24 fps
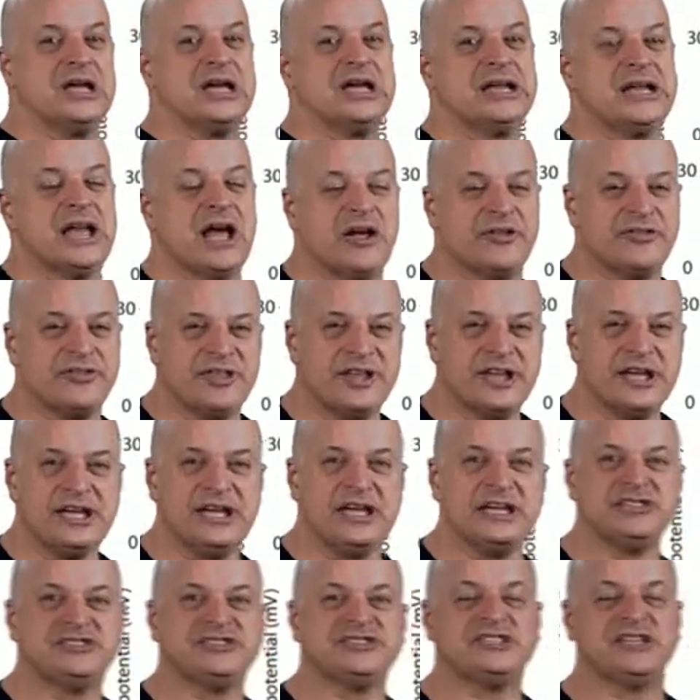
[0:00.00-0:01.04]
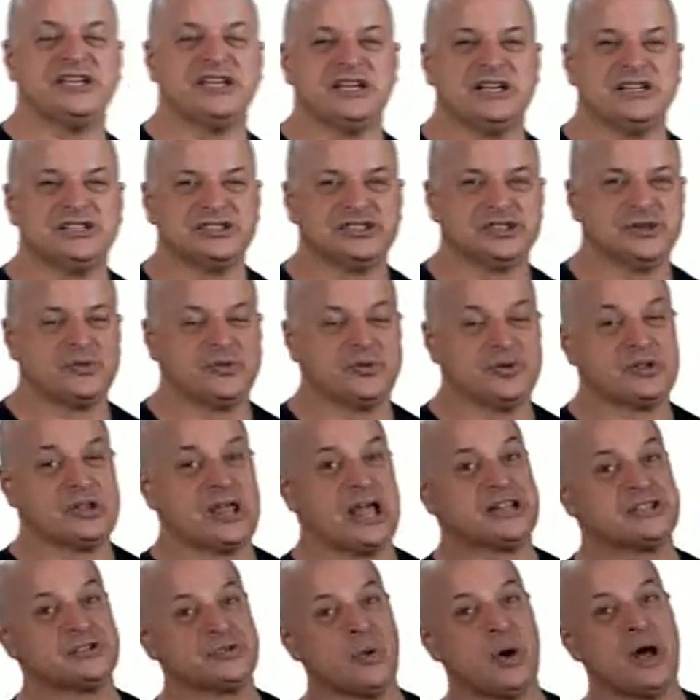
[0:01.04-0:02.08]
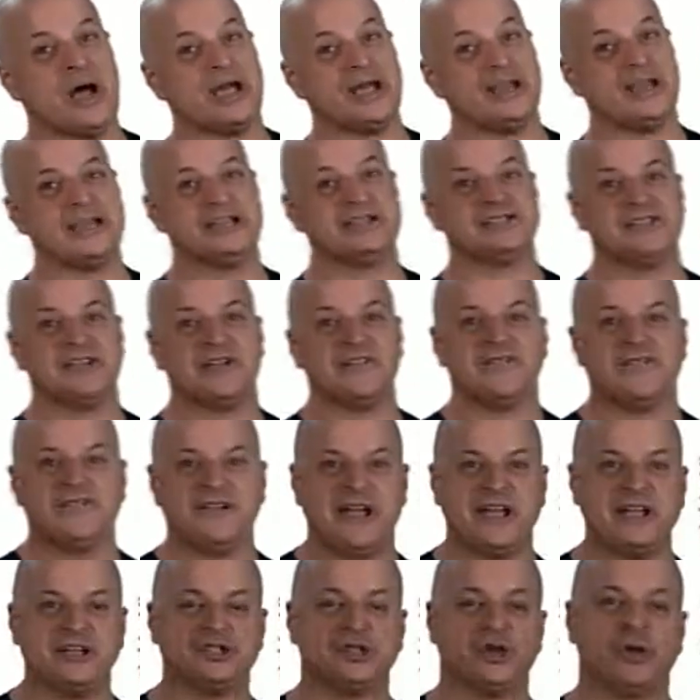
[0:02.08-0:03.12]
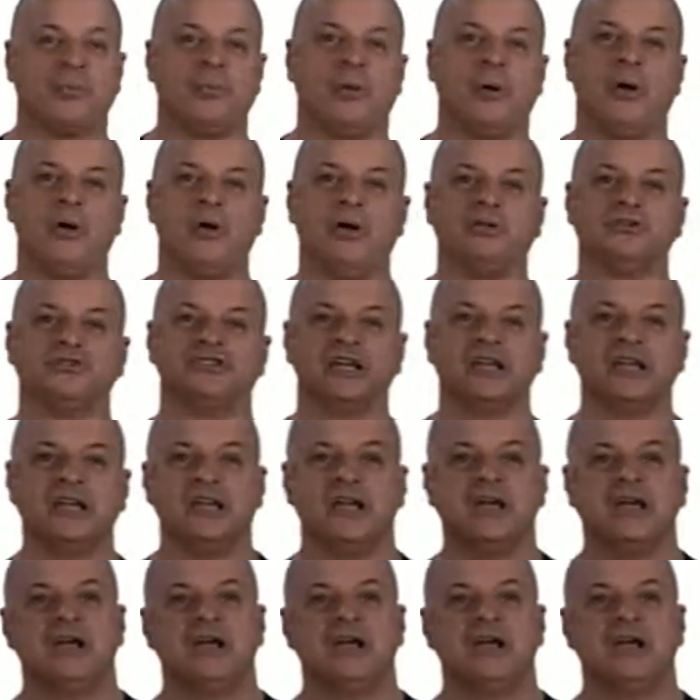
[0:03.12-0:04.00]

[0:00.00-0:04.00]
Now that's why it is that facial palsy